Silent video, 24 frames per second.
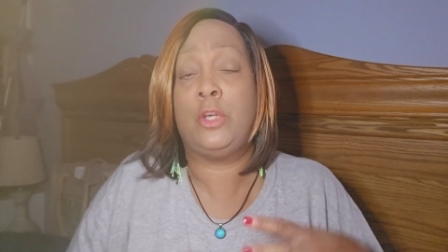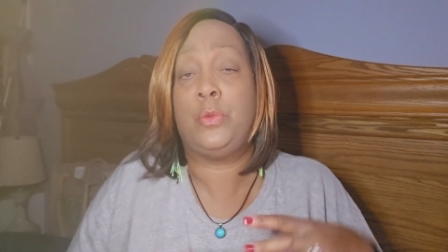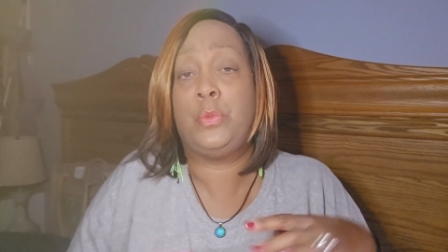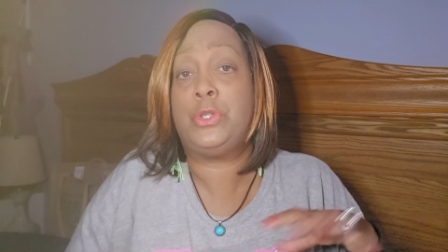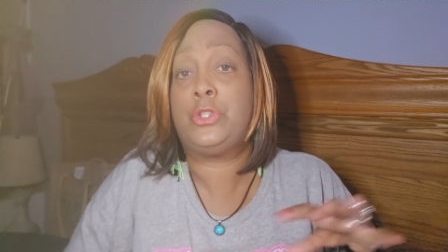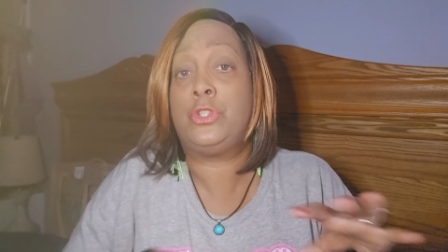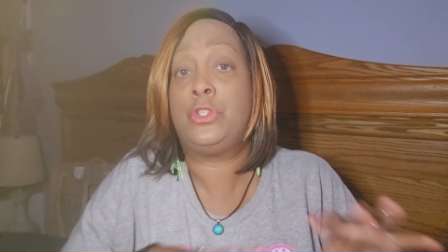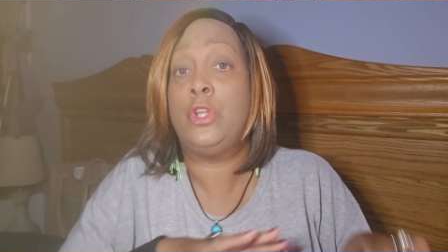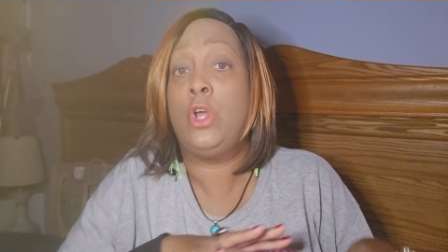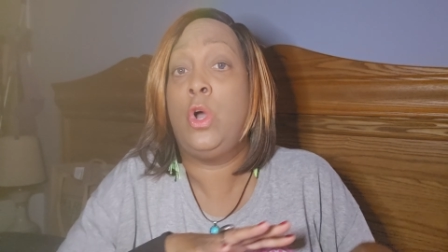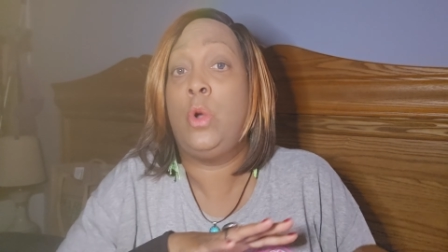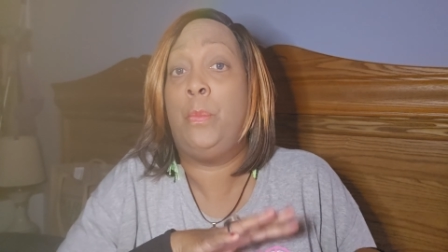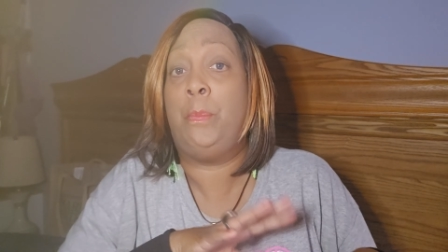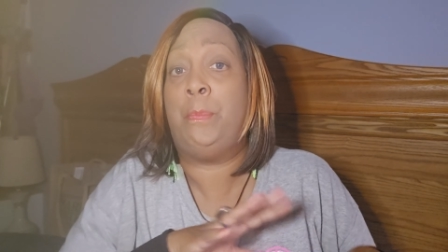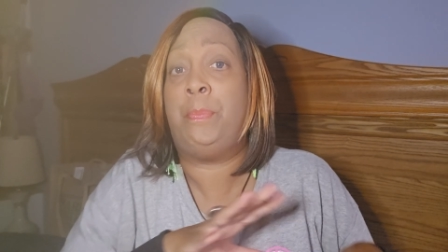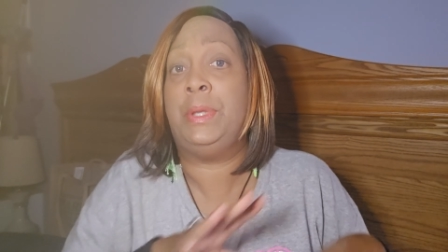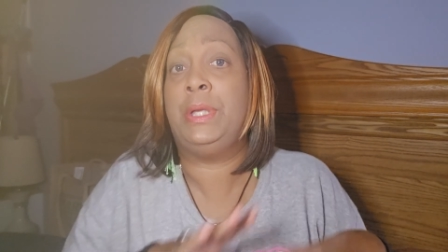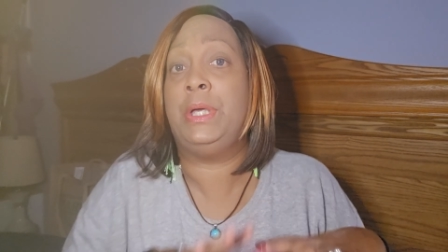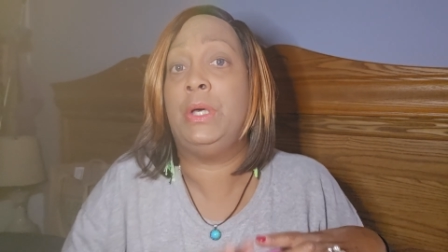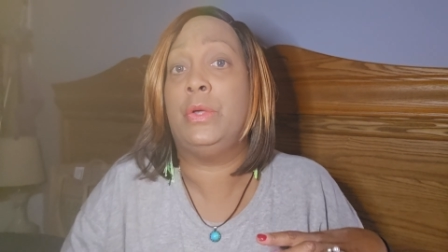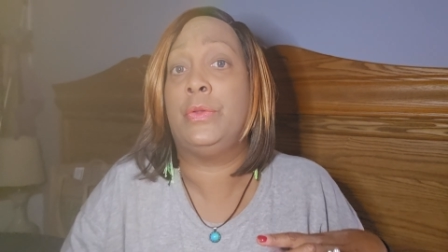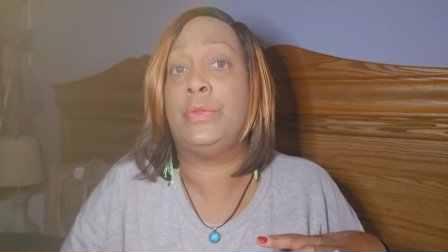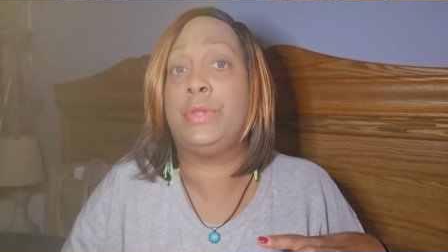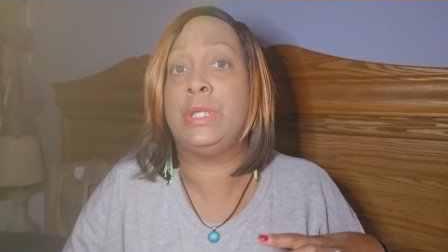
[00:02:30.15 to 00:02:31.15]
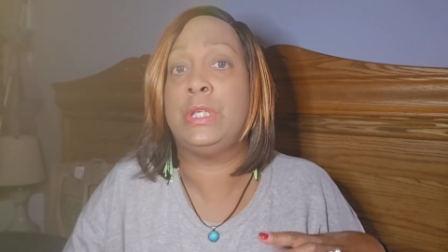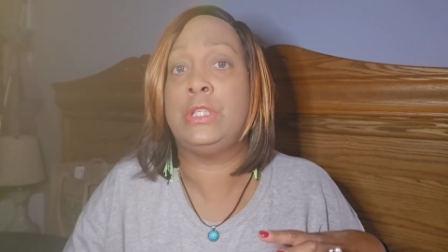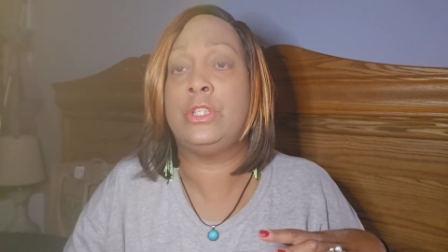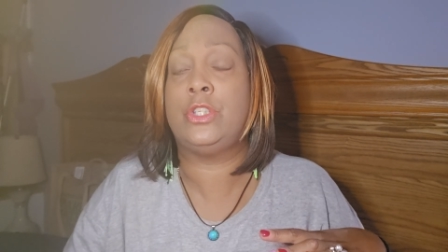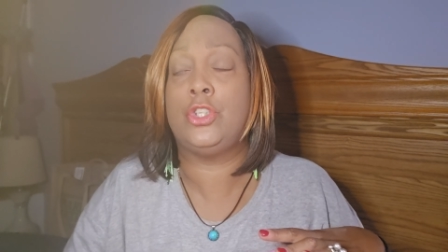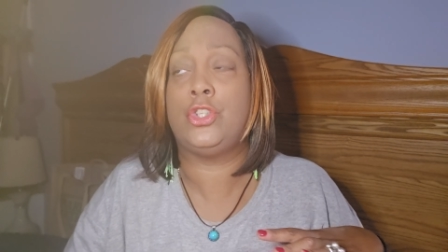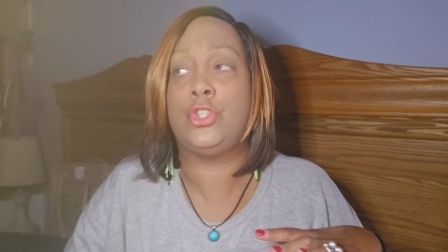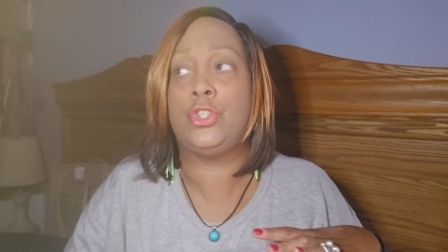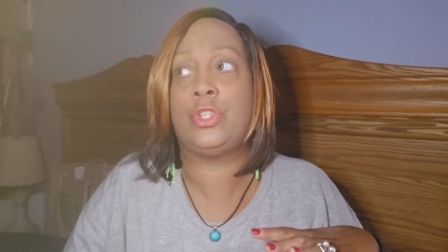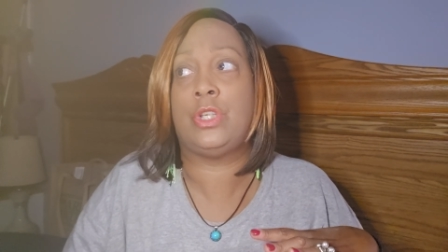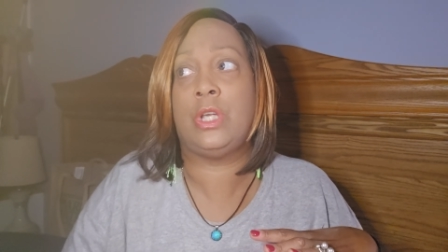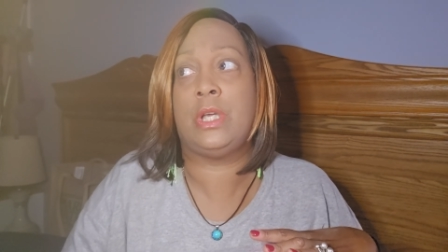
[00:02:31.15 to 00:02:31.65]
There was no build. This
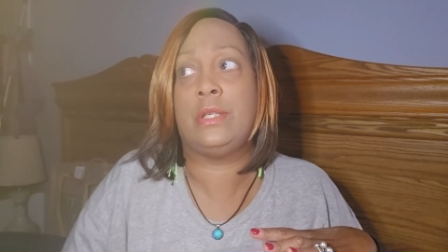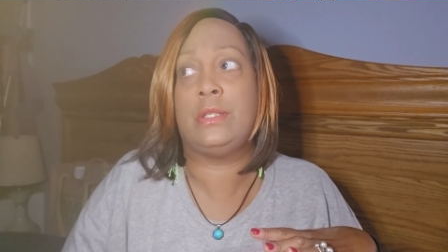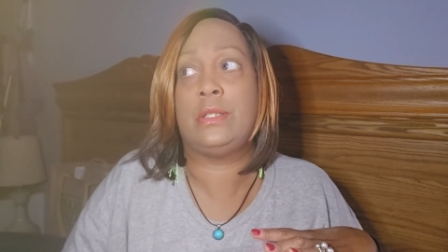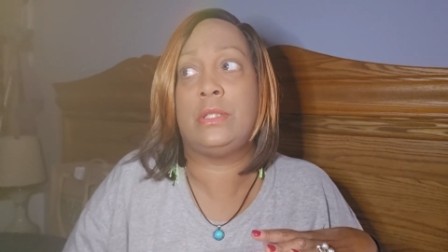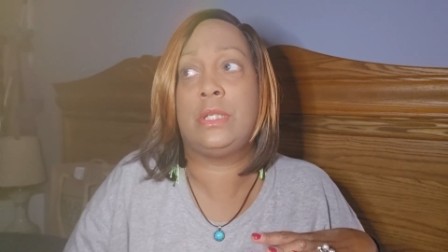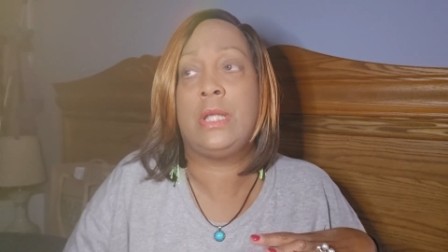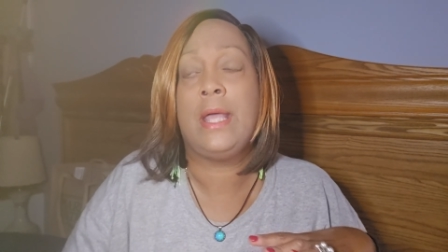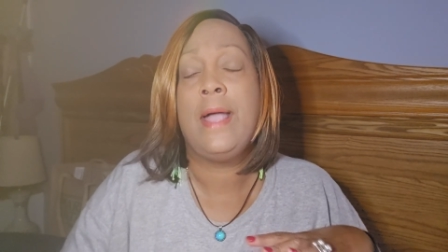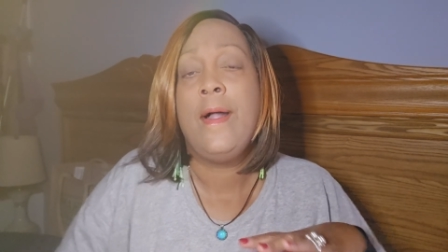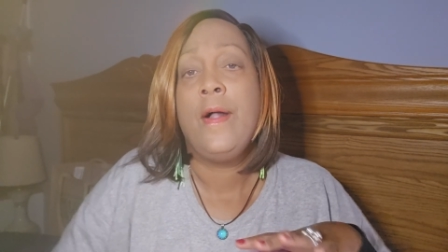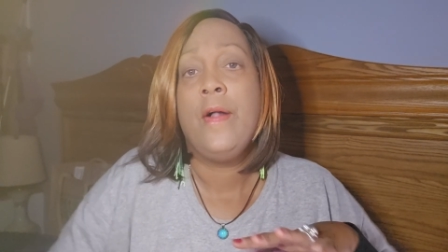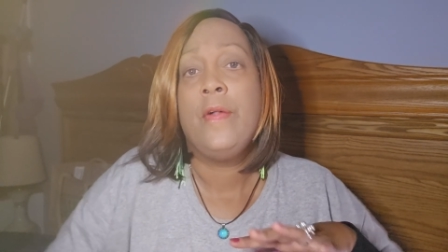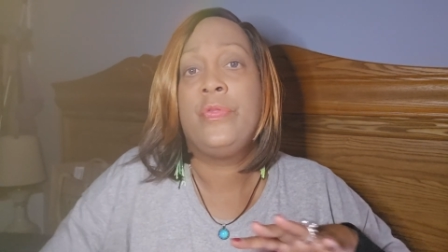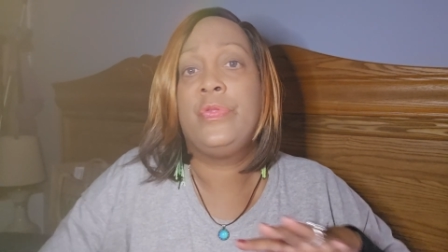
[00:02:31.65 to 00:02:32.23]
is just,